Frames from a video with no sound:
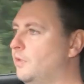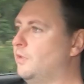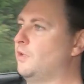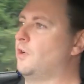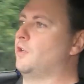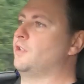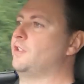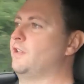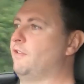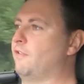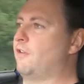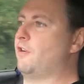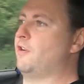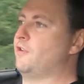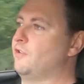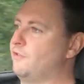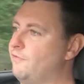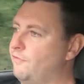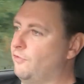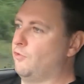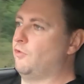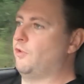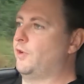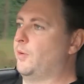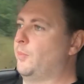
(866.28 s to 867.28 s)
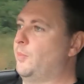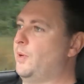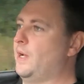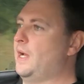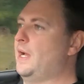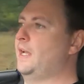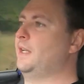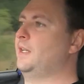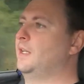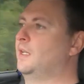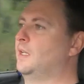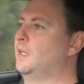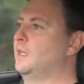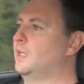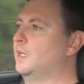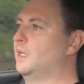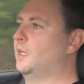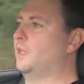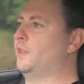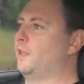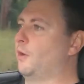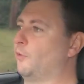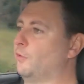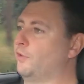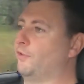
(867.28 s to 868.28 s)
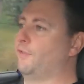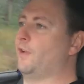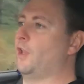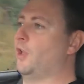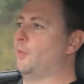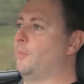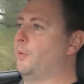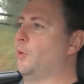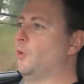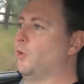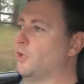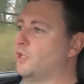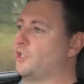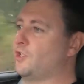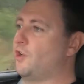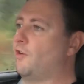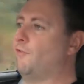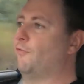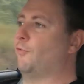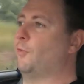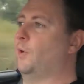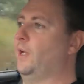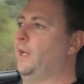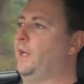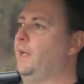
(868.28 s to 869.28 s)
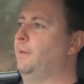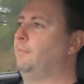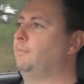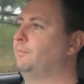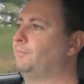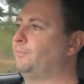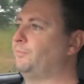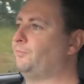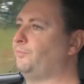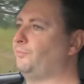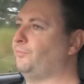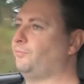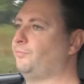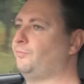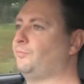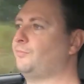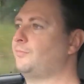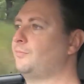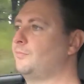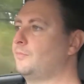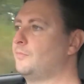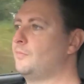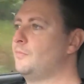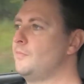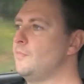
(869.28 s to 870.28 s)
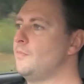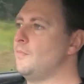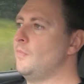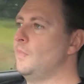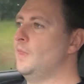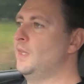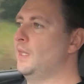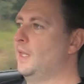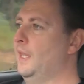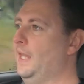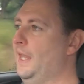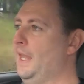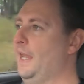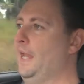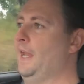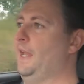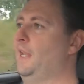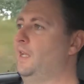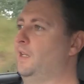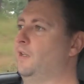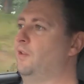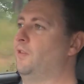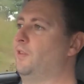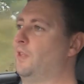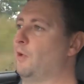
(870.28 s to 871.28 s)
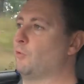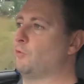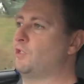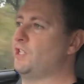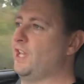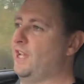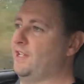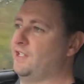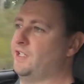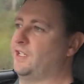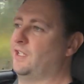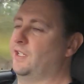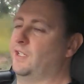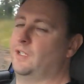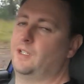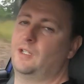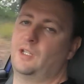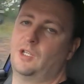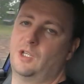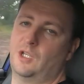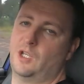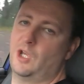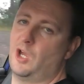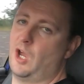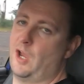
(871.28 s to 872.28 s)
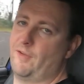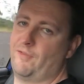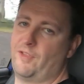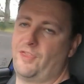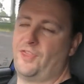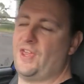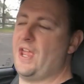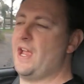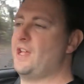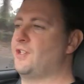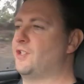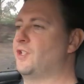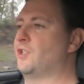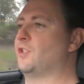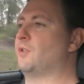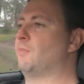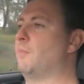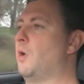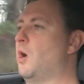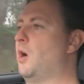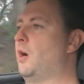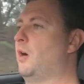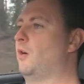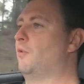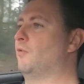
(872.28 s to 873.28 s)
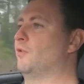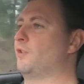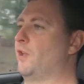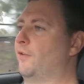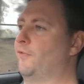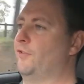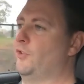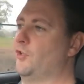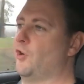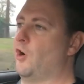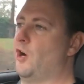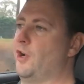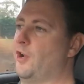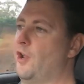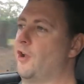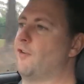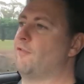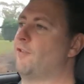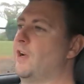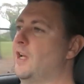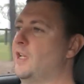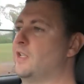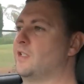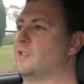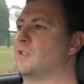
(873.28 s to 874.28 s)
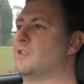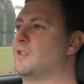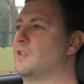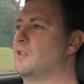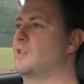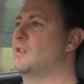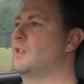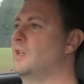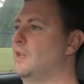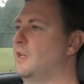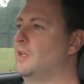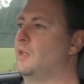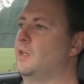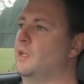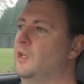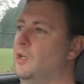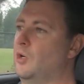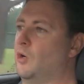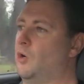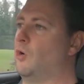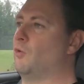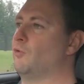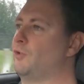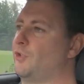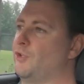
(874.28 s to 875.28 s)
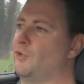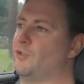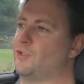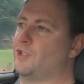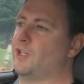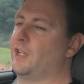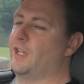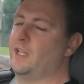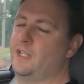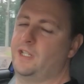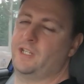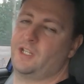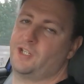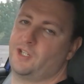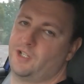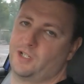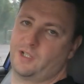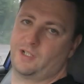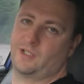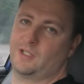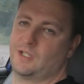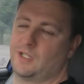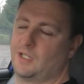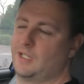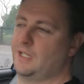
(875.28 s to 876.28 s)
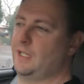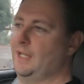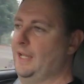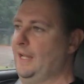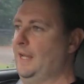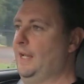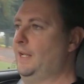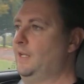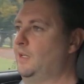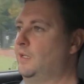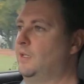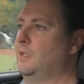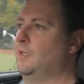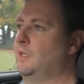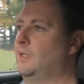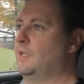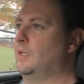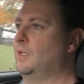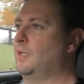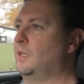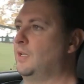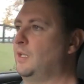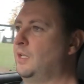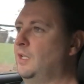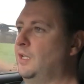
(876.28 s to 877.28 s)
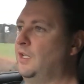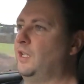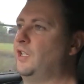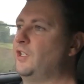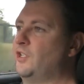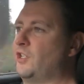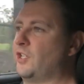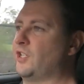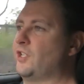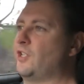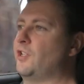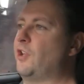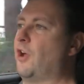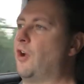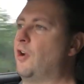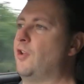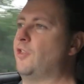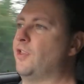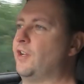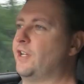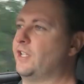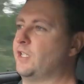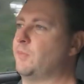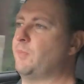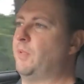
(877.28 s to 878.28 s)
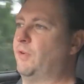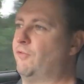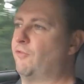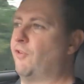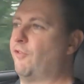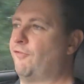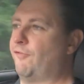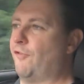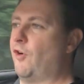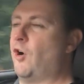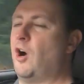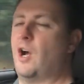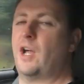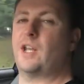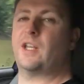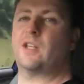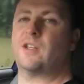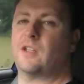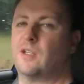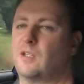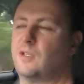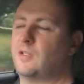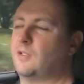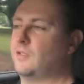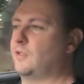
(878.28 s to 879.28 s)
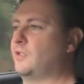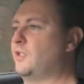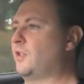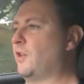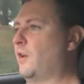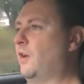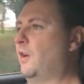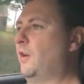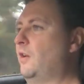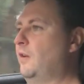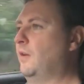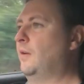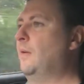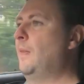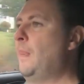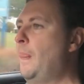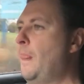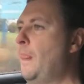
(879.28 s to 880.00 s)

Aussie road's falling apart. They'll develop all the software and they'll test it over thousands of miles, over dyno runs, all sorts of conditions, and you just know that it's been refined. So